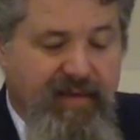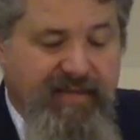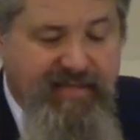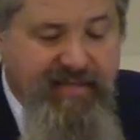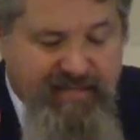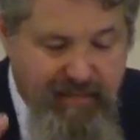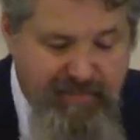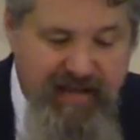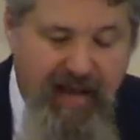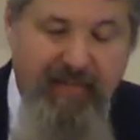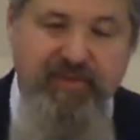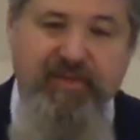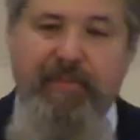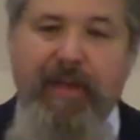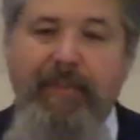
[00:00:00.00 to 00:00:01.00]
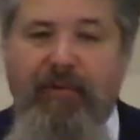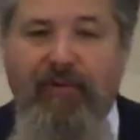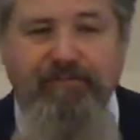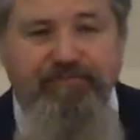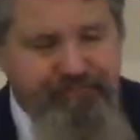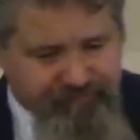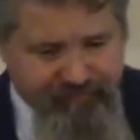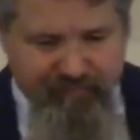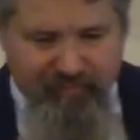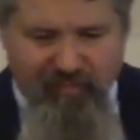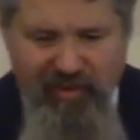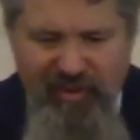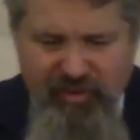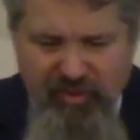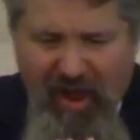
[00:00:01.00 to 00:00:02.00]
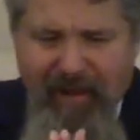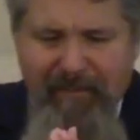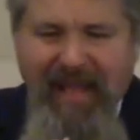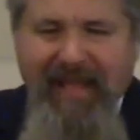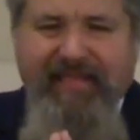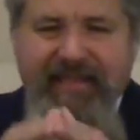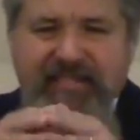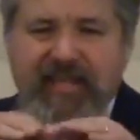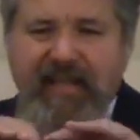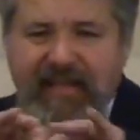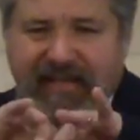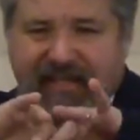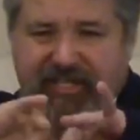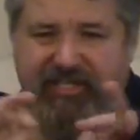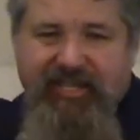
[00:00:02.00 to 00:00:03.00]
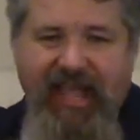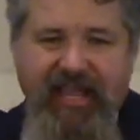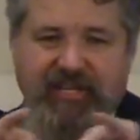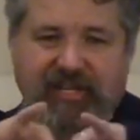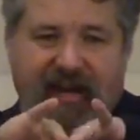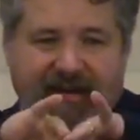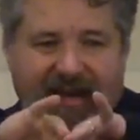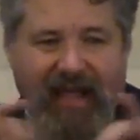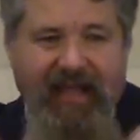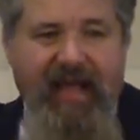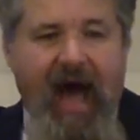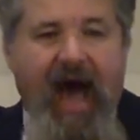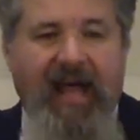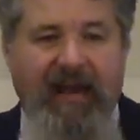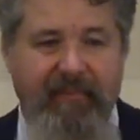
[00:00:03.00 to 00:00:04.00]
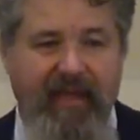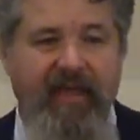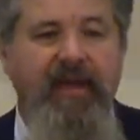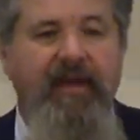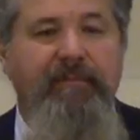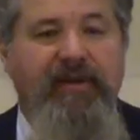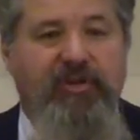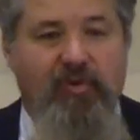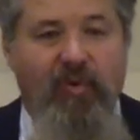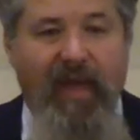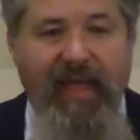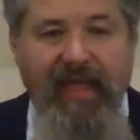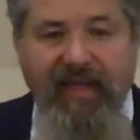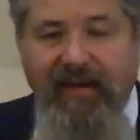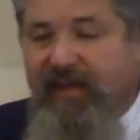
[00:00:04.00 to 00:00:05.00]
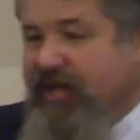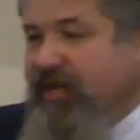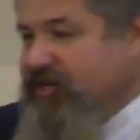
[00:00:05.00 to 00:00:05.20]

You see, sometimes people try to make this distinction, a dichotomy between